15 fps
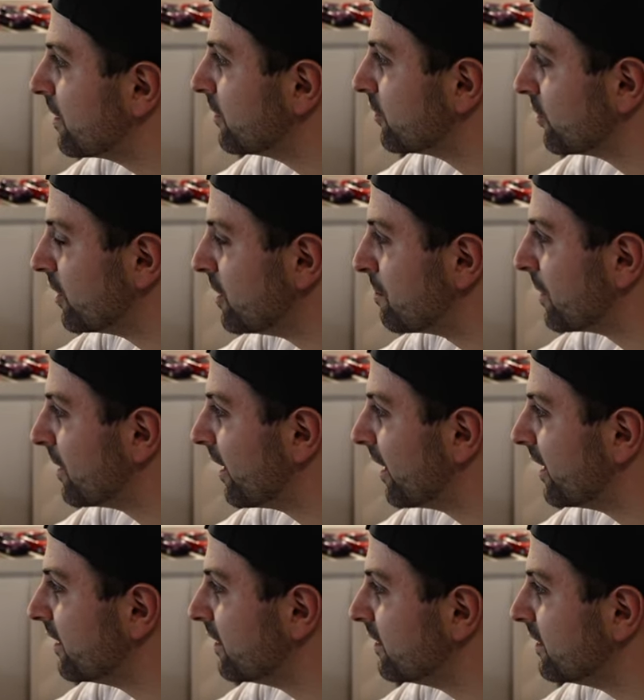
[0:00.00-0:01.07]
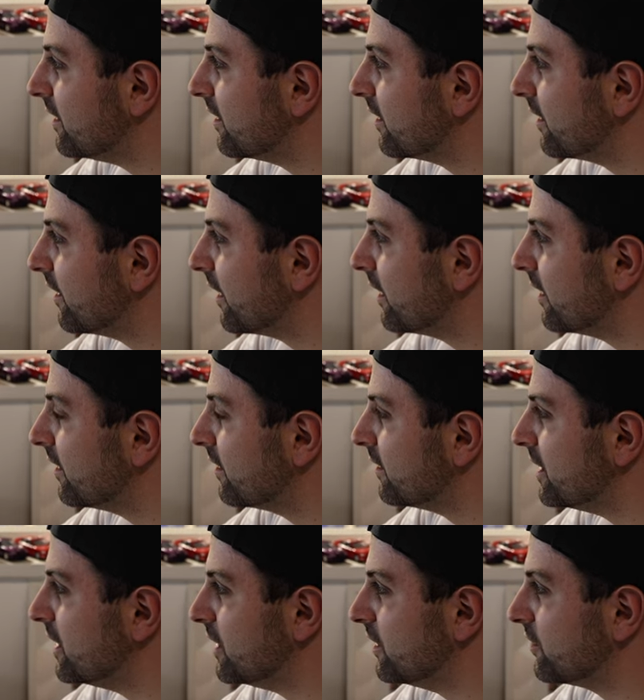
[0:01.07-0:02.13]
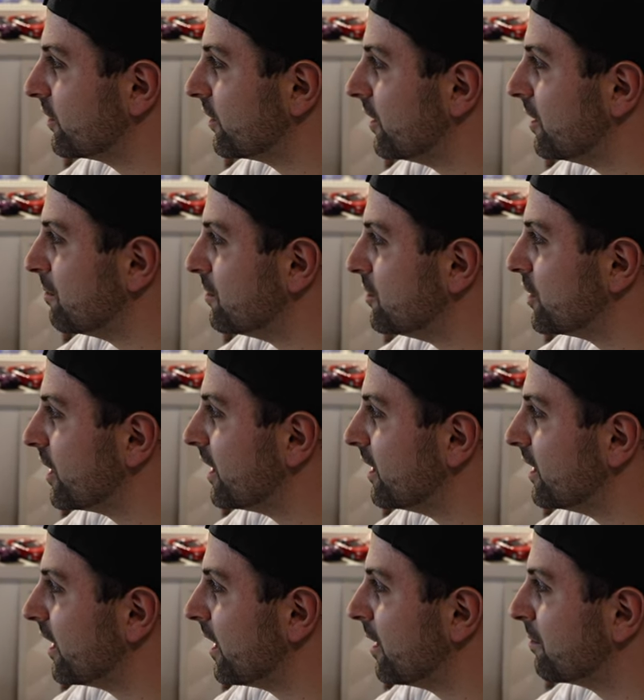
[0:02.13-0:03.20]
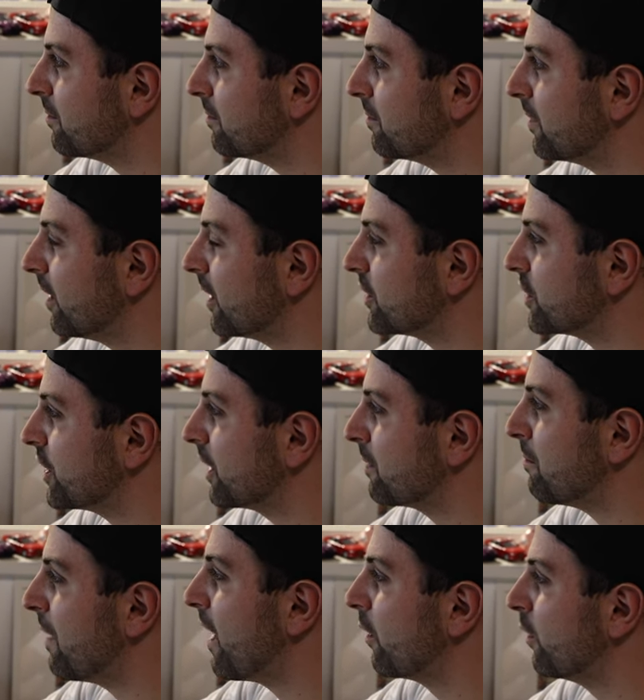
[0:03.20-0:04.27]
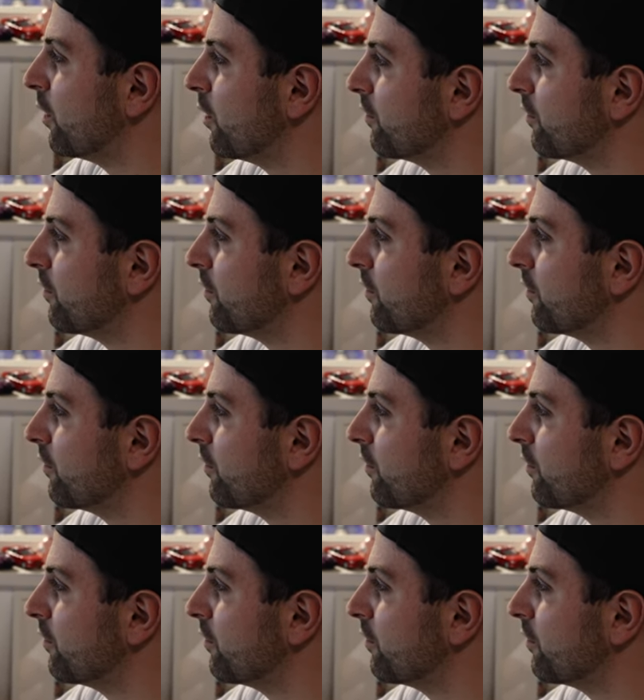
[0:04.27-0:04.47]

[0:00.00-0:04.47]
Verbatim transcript: sleep at night, eat at night, eat, sleep, JDM, clutch kick, power